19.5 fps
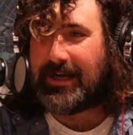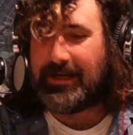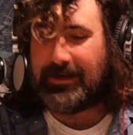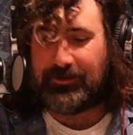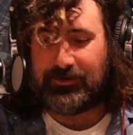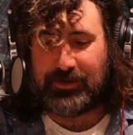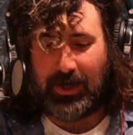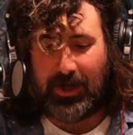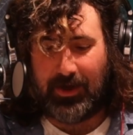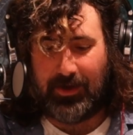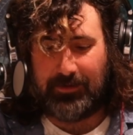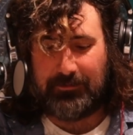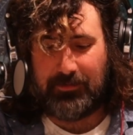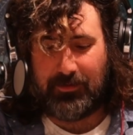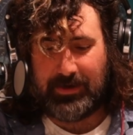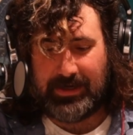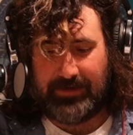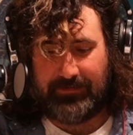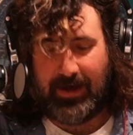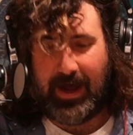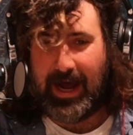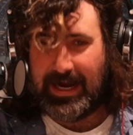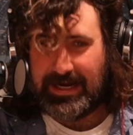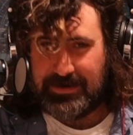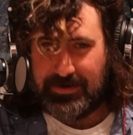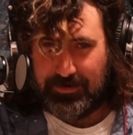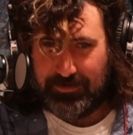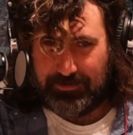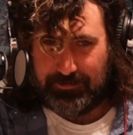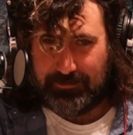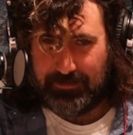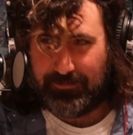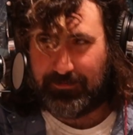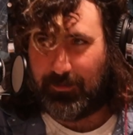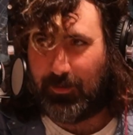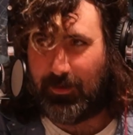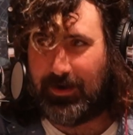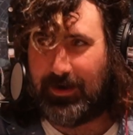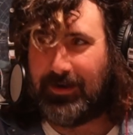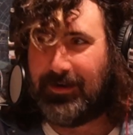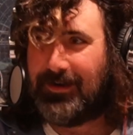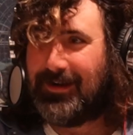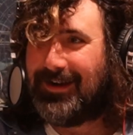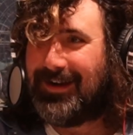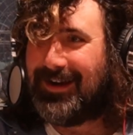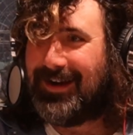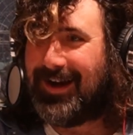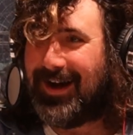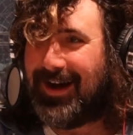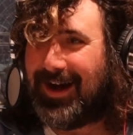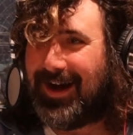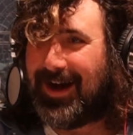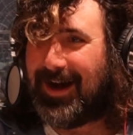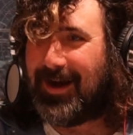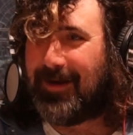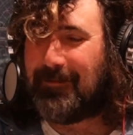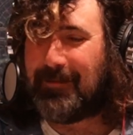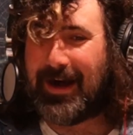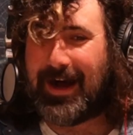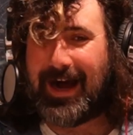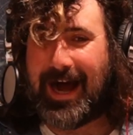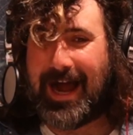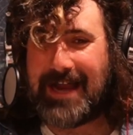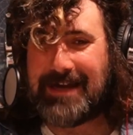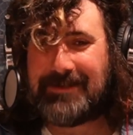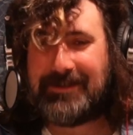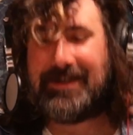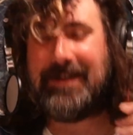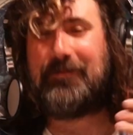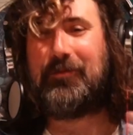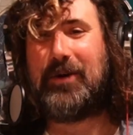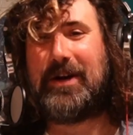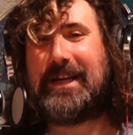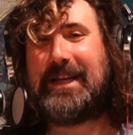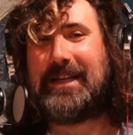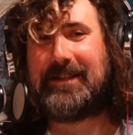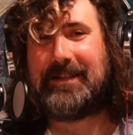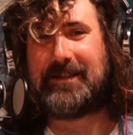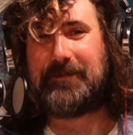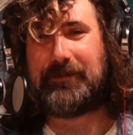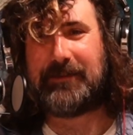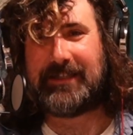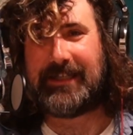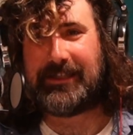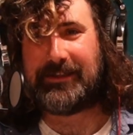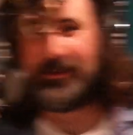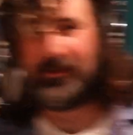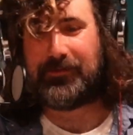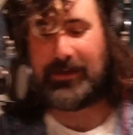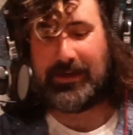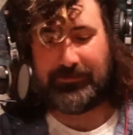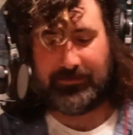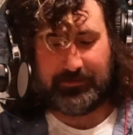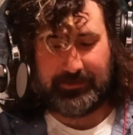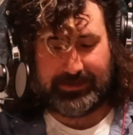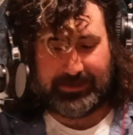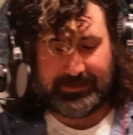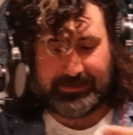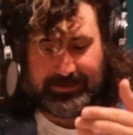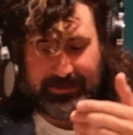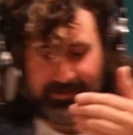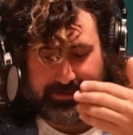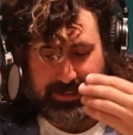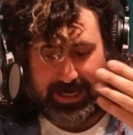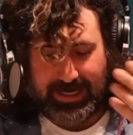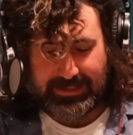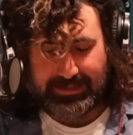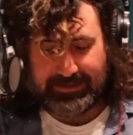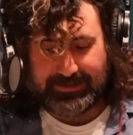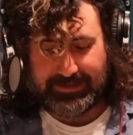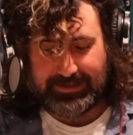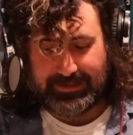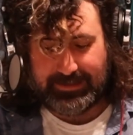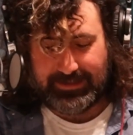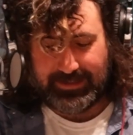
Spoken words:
tall boy of High Noon before. I did want to get this particular flavor because it is iced tea, and